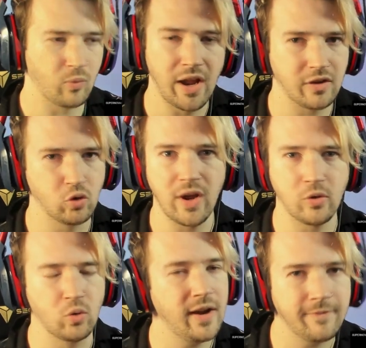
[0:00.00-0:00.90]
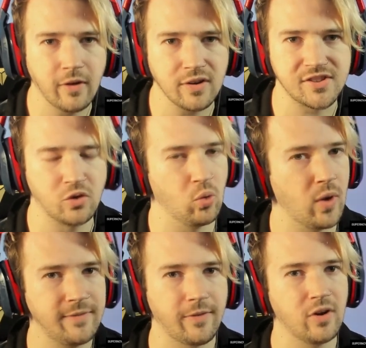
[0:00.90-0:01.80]
Right, great, great verse,
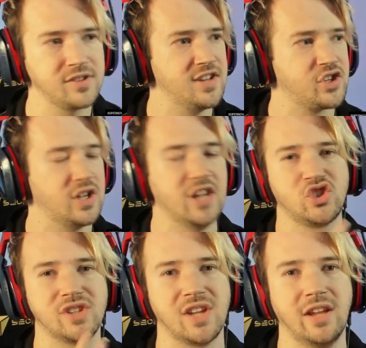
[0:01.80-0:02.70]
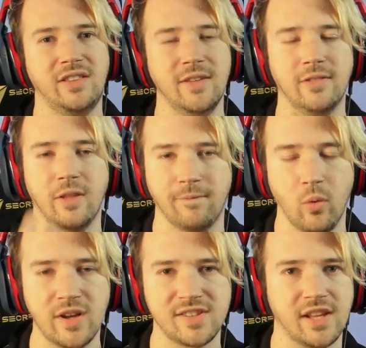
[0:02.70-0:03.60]
great verse, it's, it's just the, the
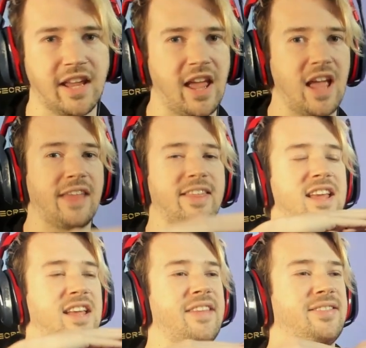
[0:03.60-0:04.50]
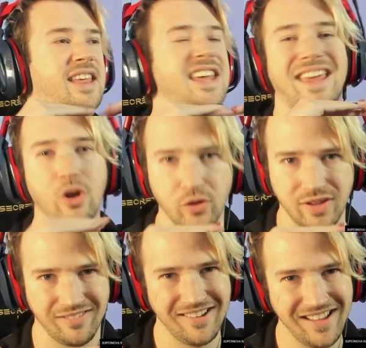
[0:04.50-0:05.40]
voice, like, yeah, I think he, he killed
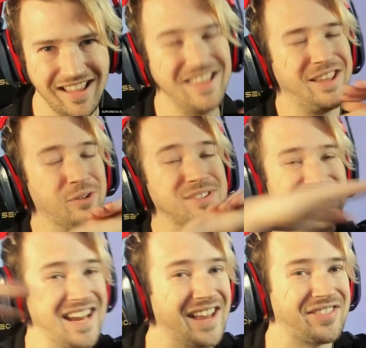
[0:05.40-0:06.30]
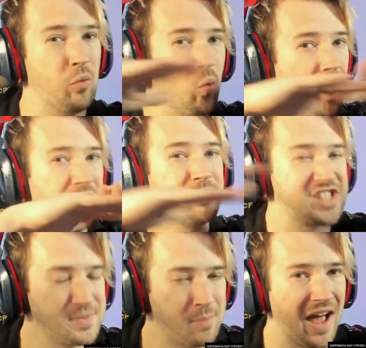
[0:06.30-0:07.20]
it. He killed, stayed at that one
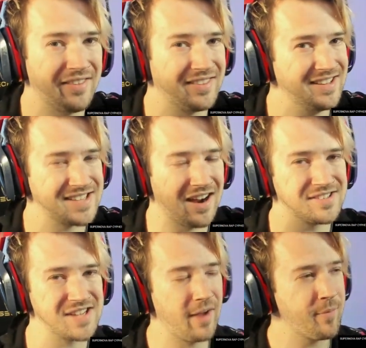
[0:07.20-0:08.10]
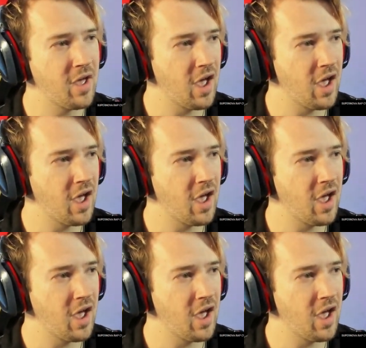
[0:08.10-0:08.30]
spot the entire time,